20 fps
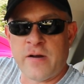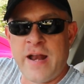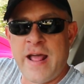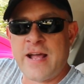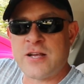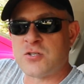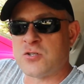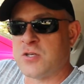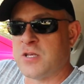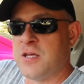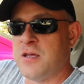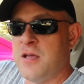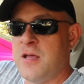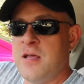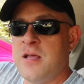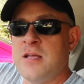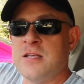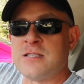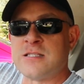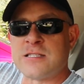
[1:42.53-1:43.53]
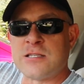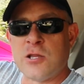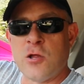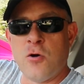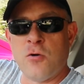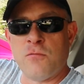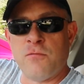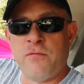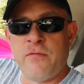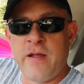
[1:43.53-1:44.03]
It actually
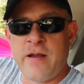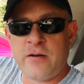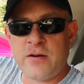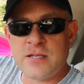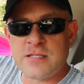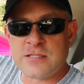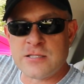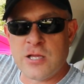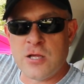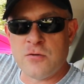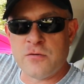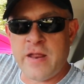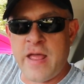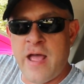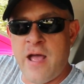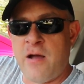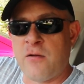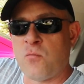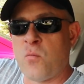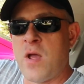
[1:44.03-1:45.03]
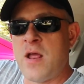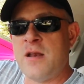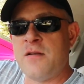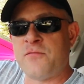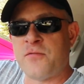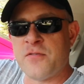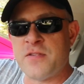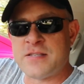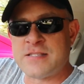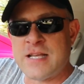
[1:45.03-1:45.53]
slowed very slow down,
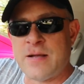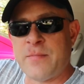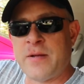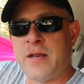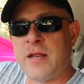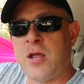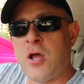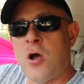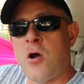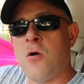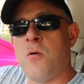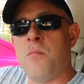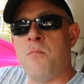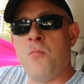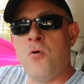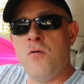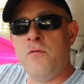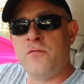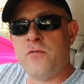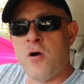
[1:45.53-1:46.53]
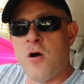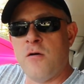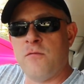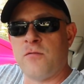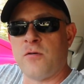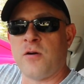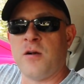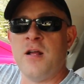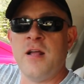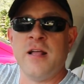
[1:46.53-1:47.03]
waited for the semi to go, moved
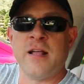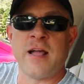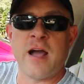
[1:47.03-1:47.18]
over,